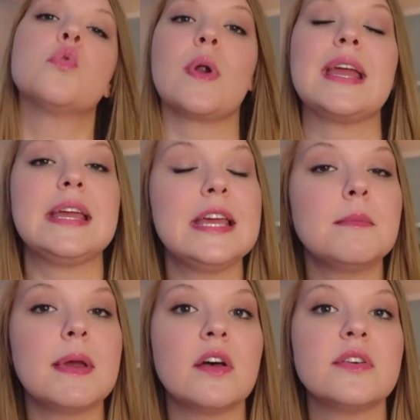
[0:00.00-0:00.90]
write
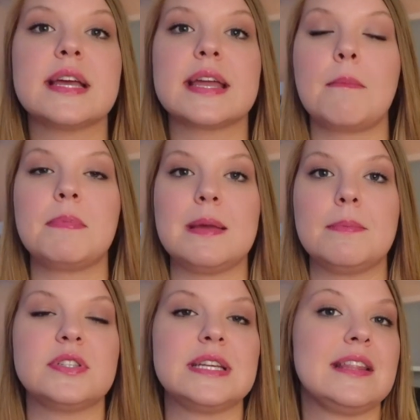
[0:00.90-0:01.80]
emails that get
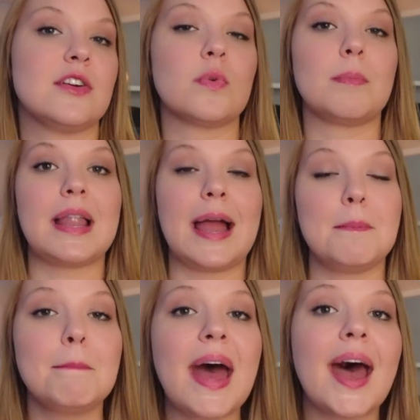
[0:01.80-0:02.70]
people to either reply
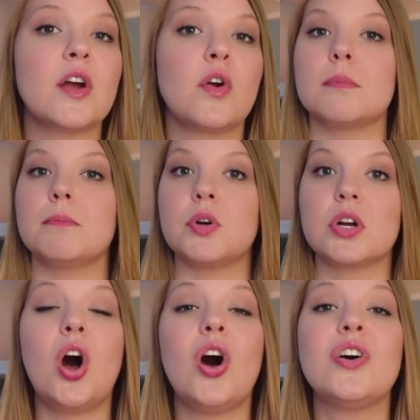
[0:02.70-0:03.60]
back or book
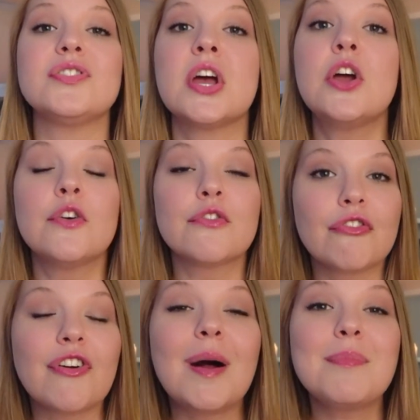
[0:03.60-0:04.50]
calls
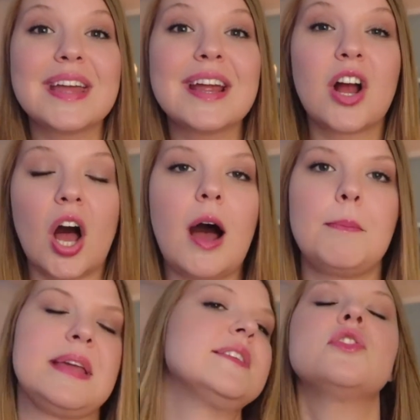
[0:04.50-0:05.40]
from their copy.